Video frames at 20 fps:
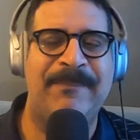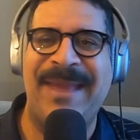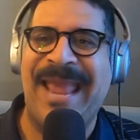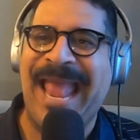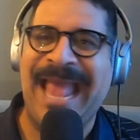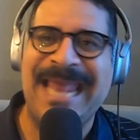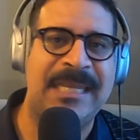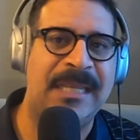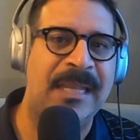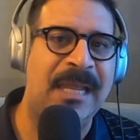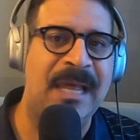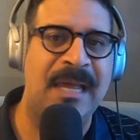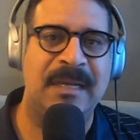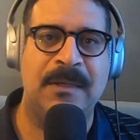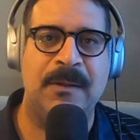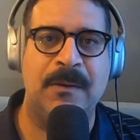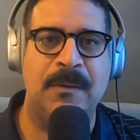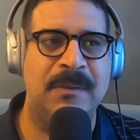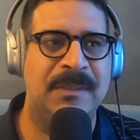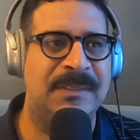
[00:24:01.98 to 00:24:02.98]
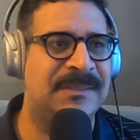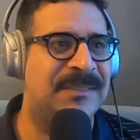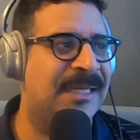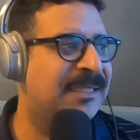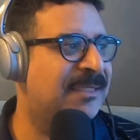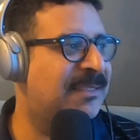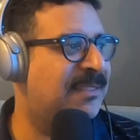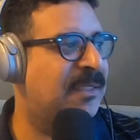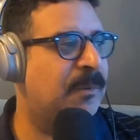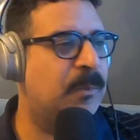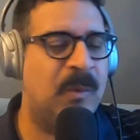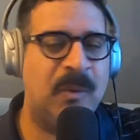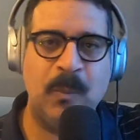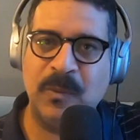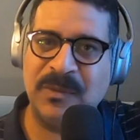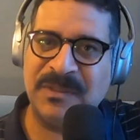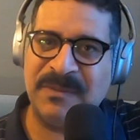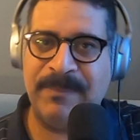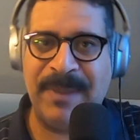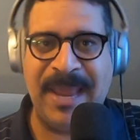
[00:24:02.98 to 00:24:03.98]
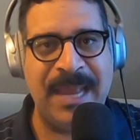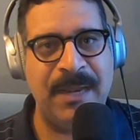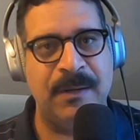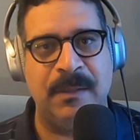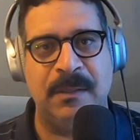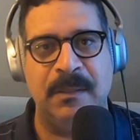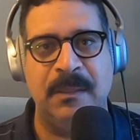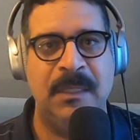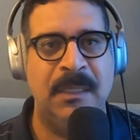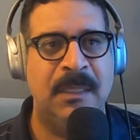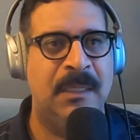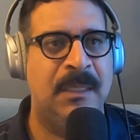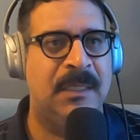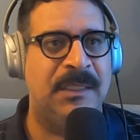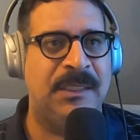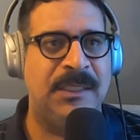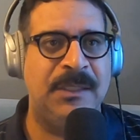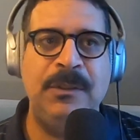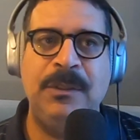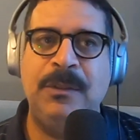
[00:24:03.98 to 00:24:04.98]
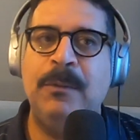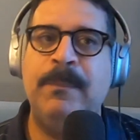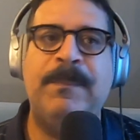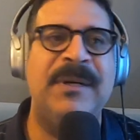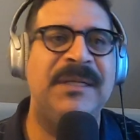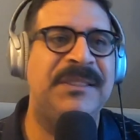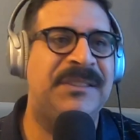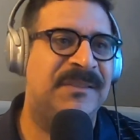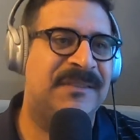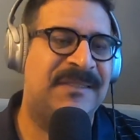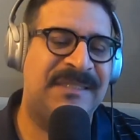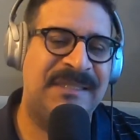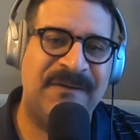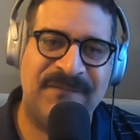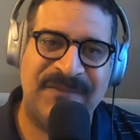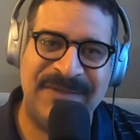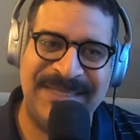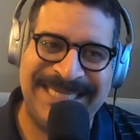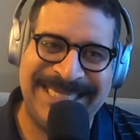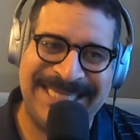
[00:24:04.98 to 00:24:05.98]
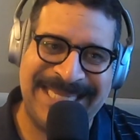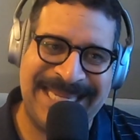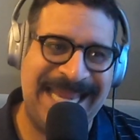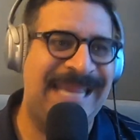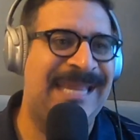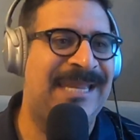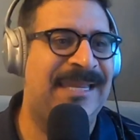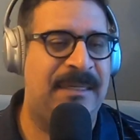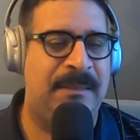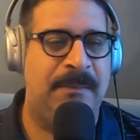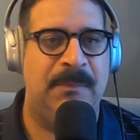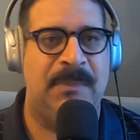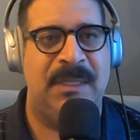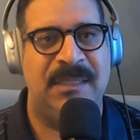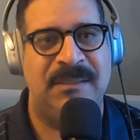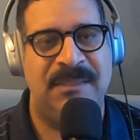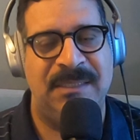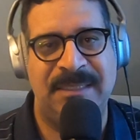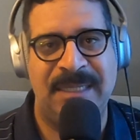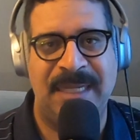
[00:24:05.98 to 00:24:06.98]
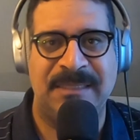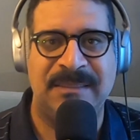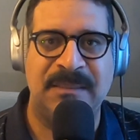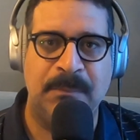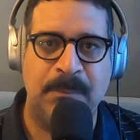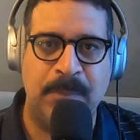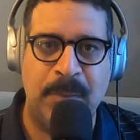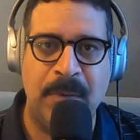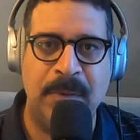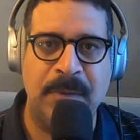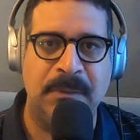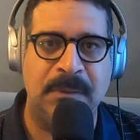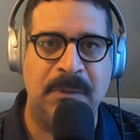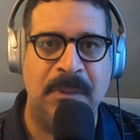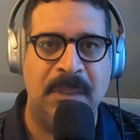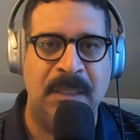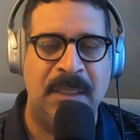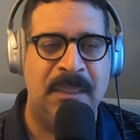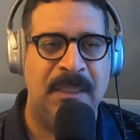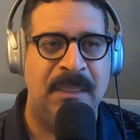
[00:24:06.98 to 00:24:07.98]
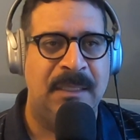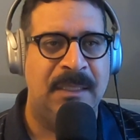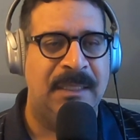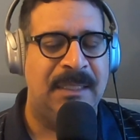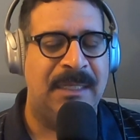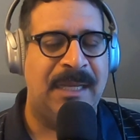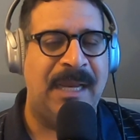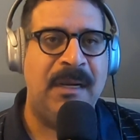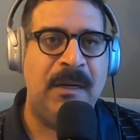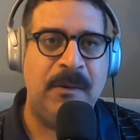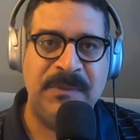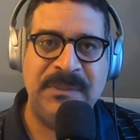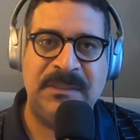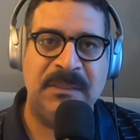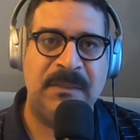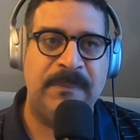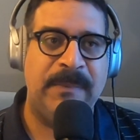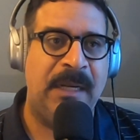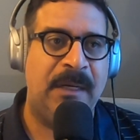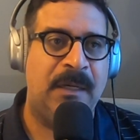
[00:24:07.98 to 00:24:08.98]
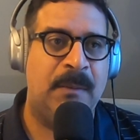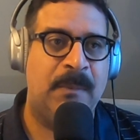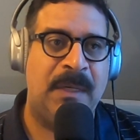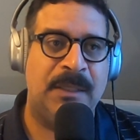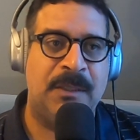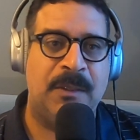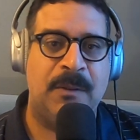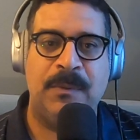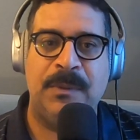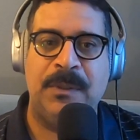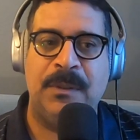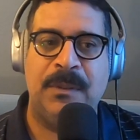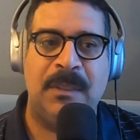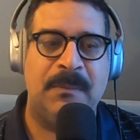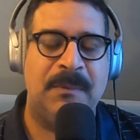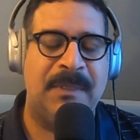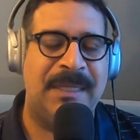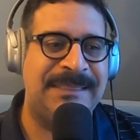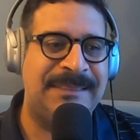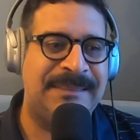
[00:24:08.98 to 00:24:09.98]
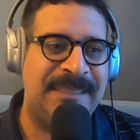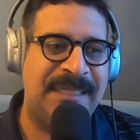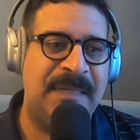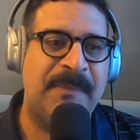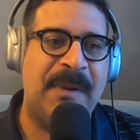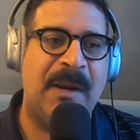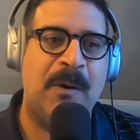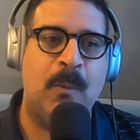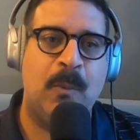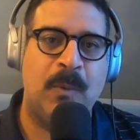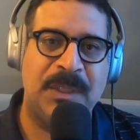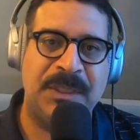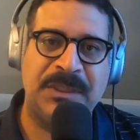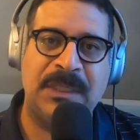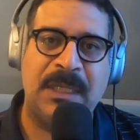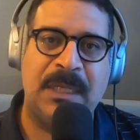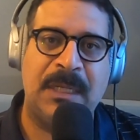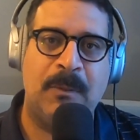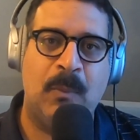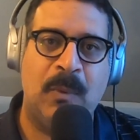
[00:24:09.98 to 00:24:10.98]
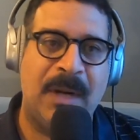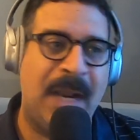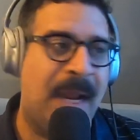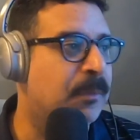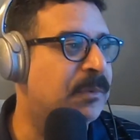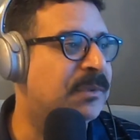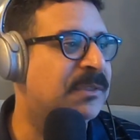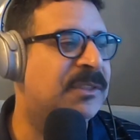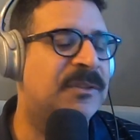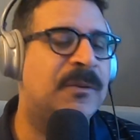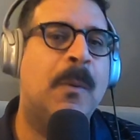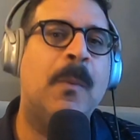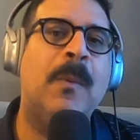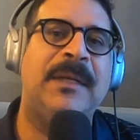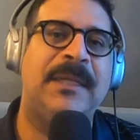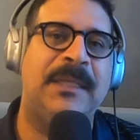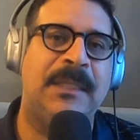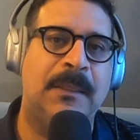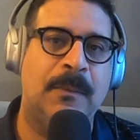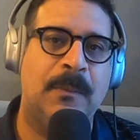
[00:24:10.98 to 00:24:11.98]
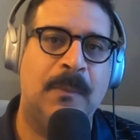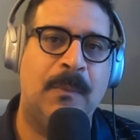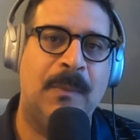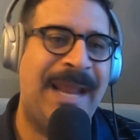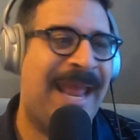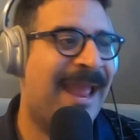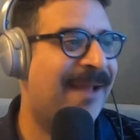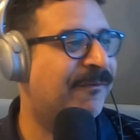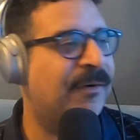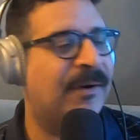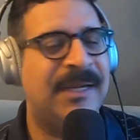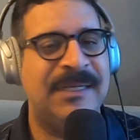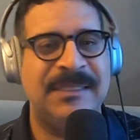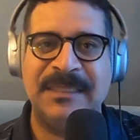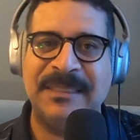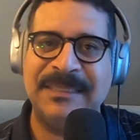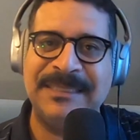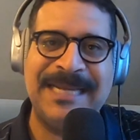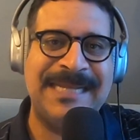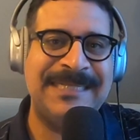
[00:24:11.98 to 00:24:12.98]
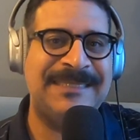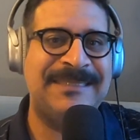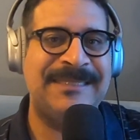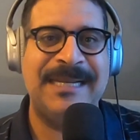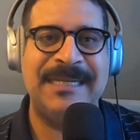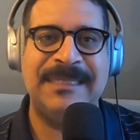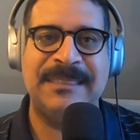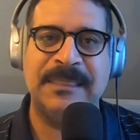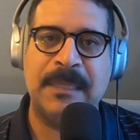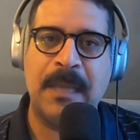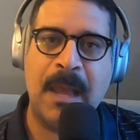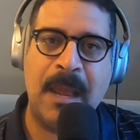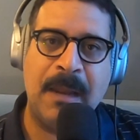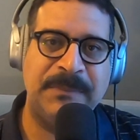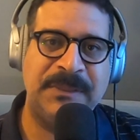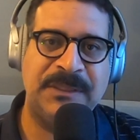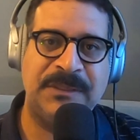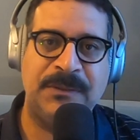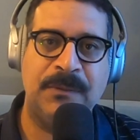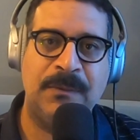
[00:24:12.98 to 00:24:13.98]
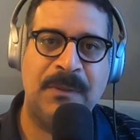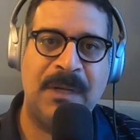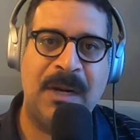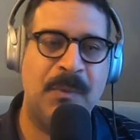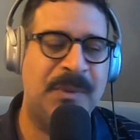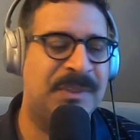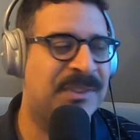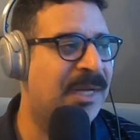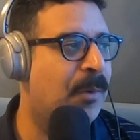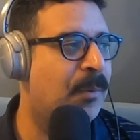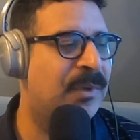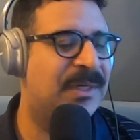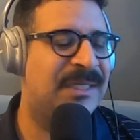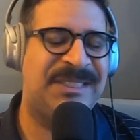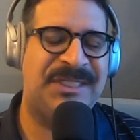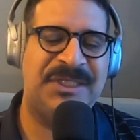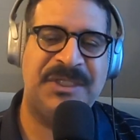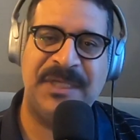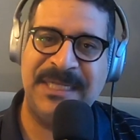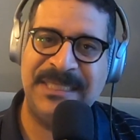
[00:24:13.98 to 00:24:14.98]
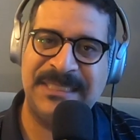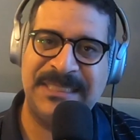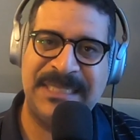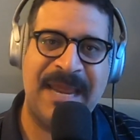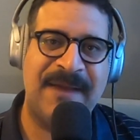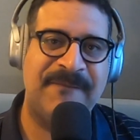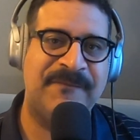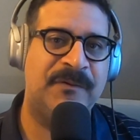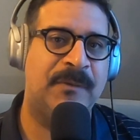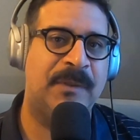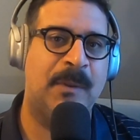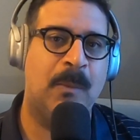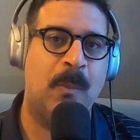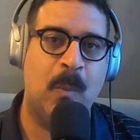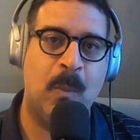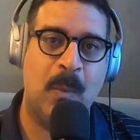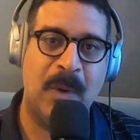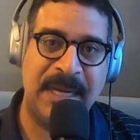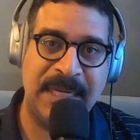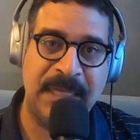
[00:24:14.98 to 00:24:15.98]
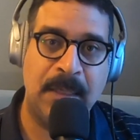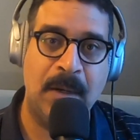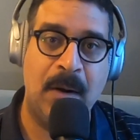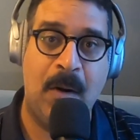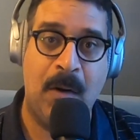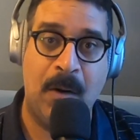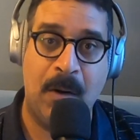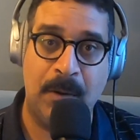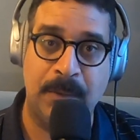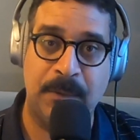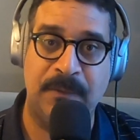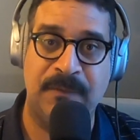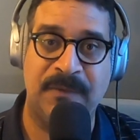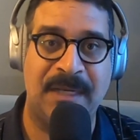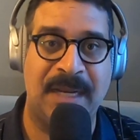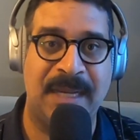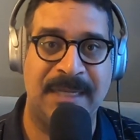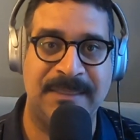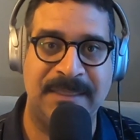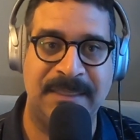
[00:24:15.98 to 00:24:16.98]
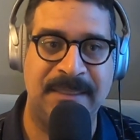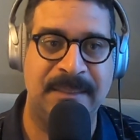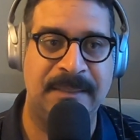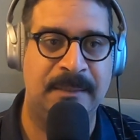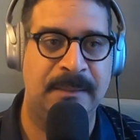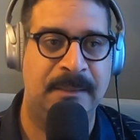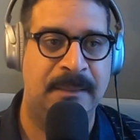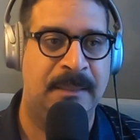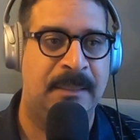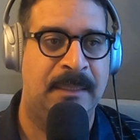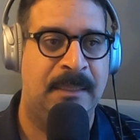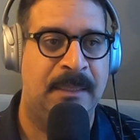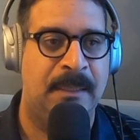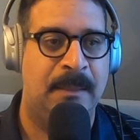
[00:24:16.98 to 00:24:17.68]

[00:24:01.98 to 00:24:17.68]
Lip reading: like bad luck or it's like someone was better, you put yourself in the game. And I think that's important. I always look back on my career and I'm like, damn, I wish when I was 20, after I'd done that set at the Comedy Store, I wish I would have chased after it way harder than I did.